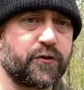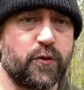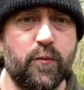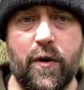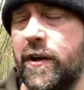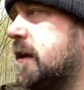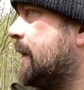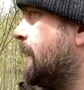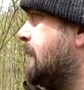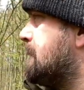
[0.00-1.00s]
somebody,
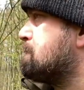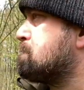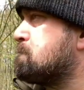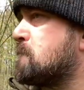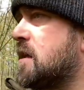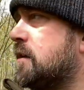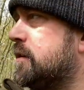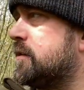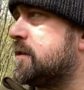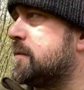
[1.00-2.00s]

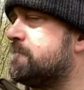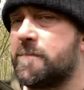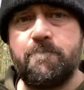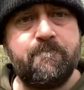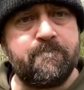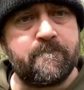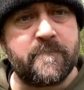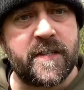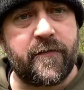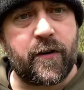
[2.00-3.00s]
and
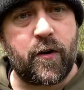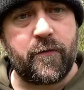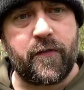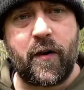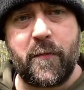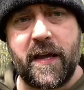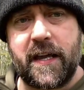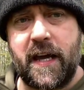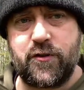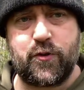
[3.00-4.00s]
see if I can't find me a
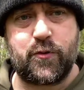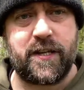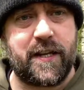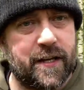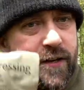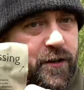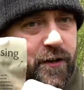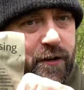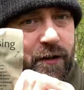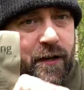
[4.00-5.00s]
casualty, and
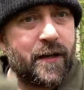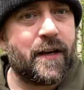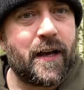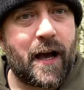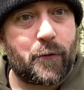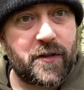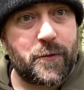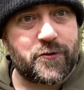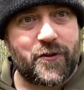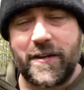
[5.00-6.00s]
I'll
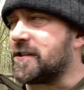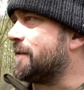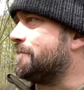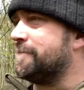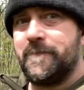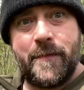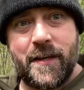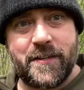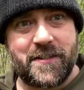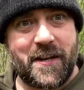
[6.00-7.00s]
demonstrate it.
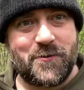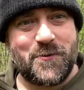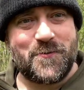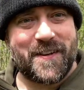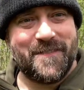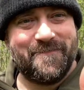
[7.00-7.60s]
Stay tuned.